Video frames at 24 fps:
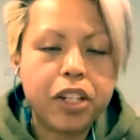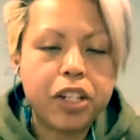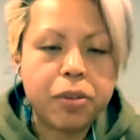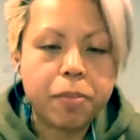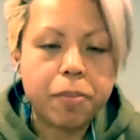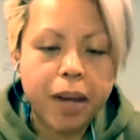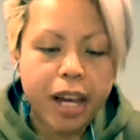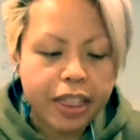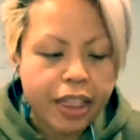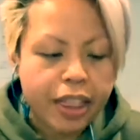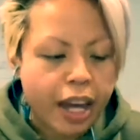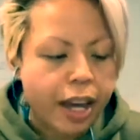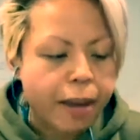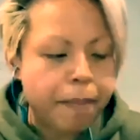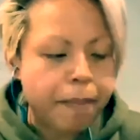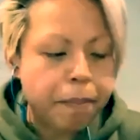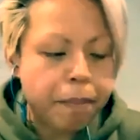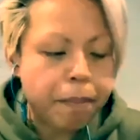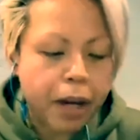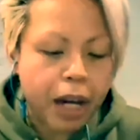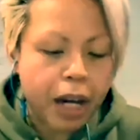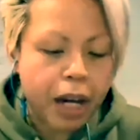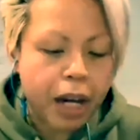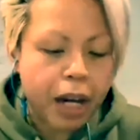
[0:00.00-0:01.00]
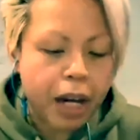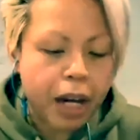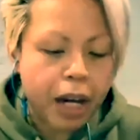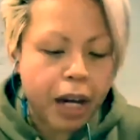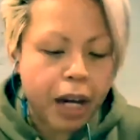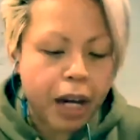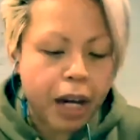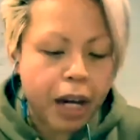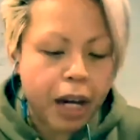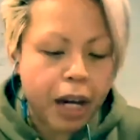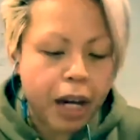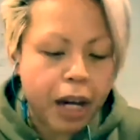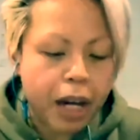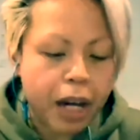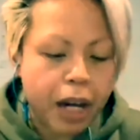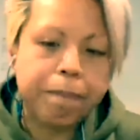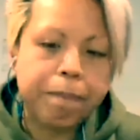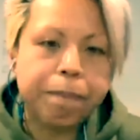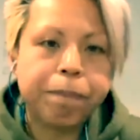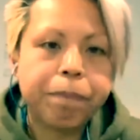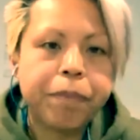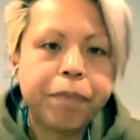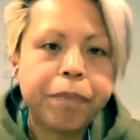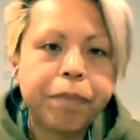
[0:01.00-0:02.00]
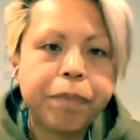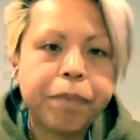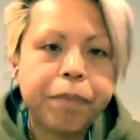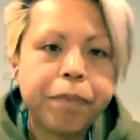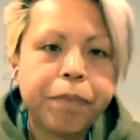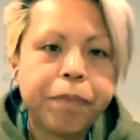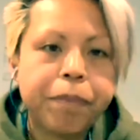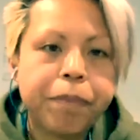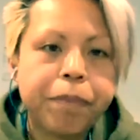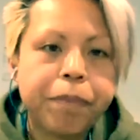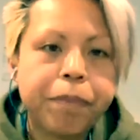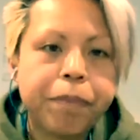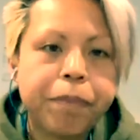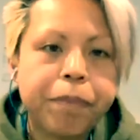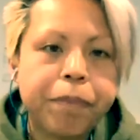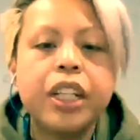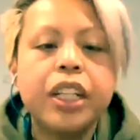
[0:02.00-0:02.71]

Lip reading: about that. But so